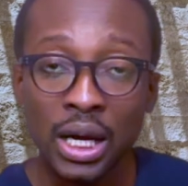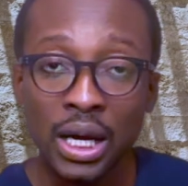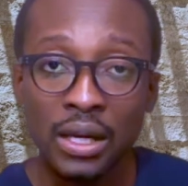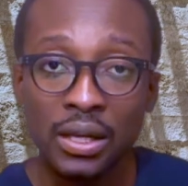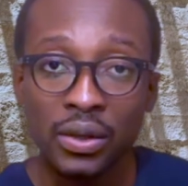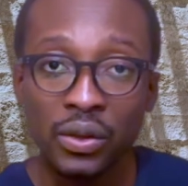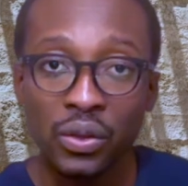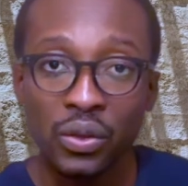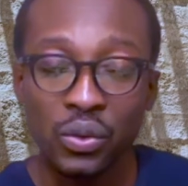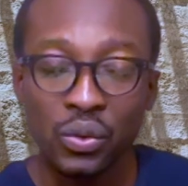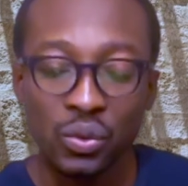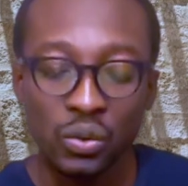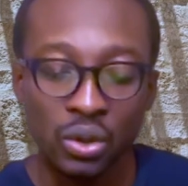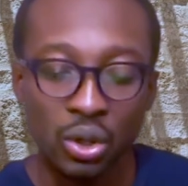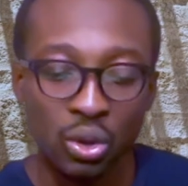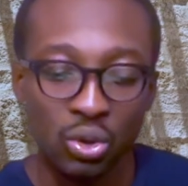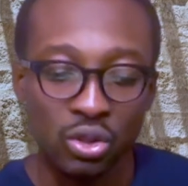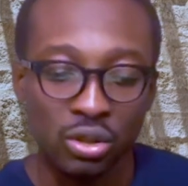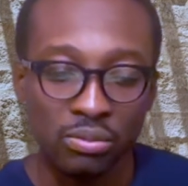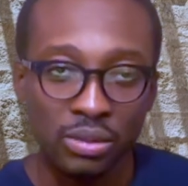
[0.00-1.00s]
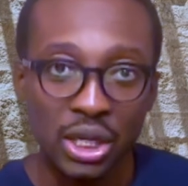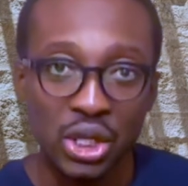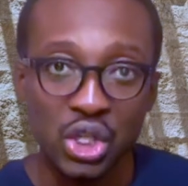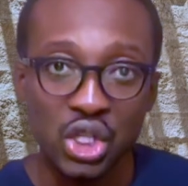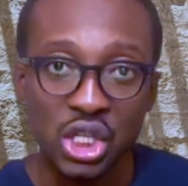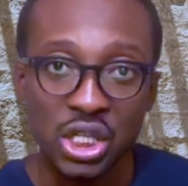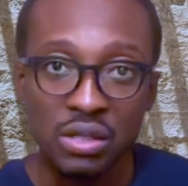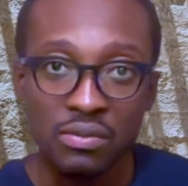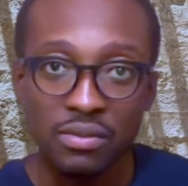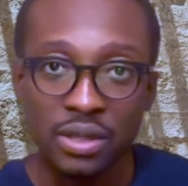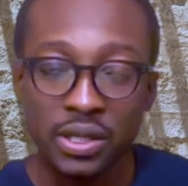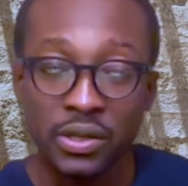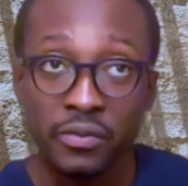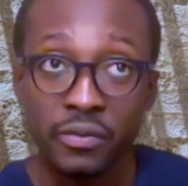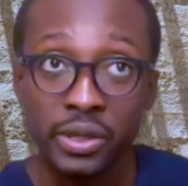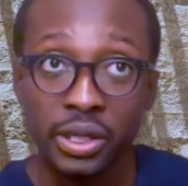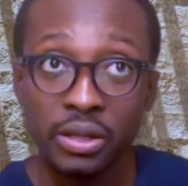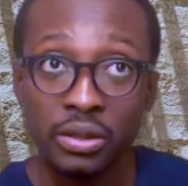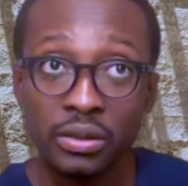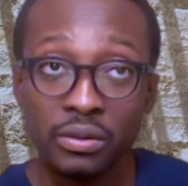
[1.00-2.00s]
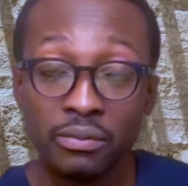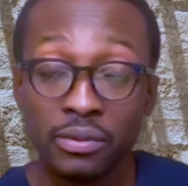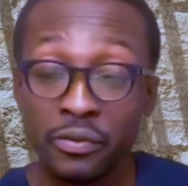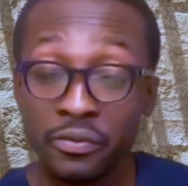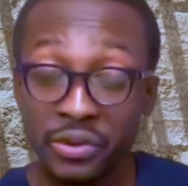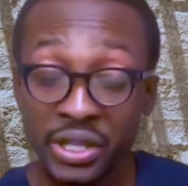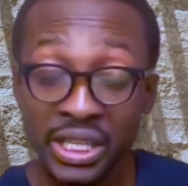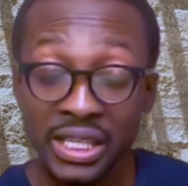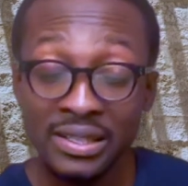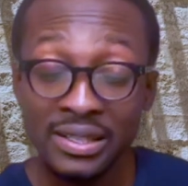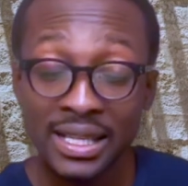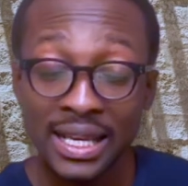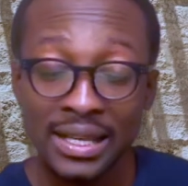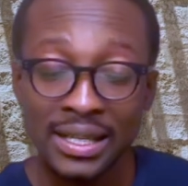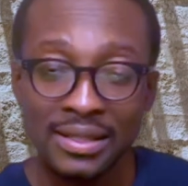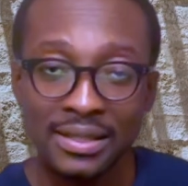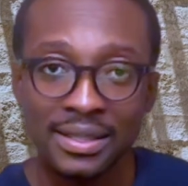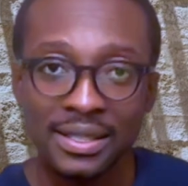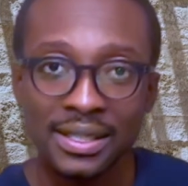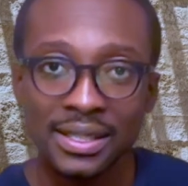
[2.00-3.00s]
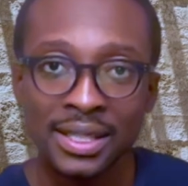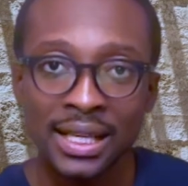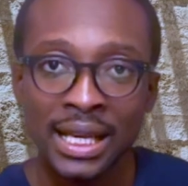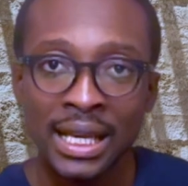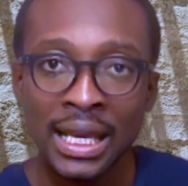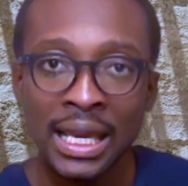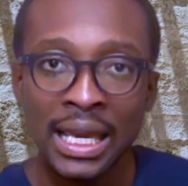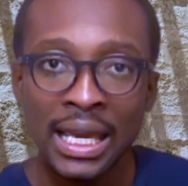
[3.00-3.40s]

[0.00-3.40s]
add through automation, real re-tenanting,